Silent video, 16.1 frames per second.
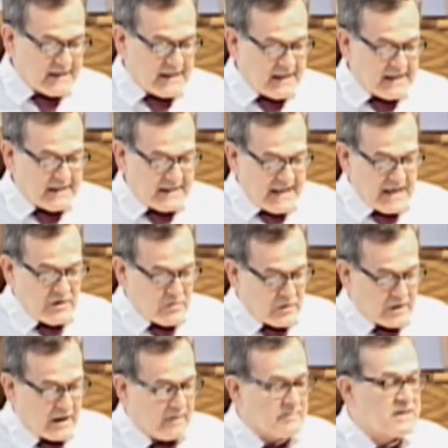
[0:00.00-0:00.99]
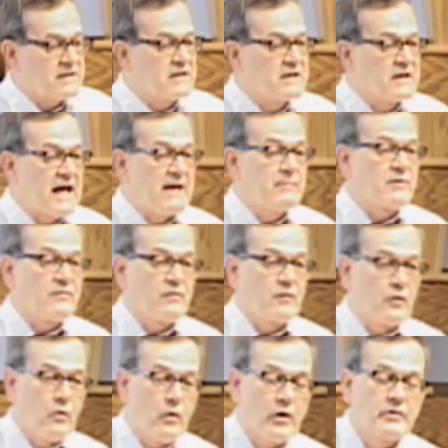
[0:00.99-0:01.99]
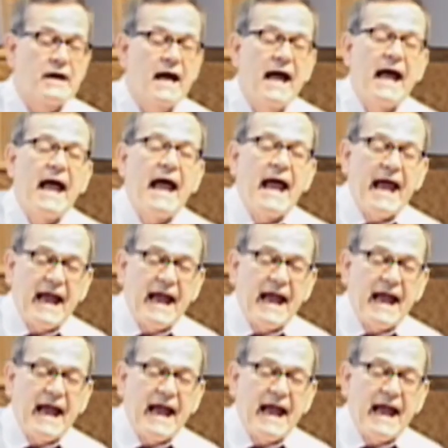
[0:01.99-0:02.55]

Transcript: "Blessed is he who comes in the name of the Lord,"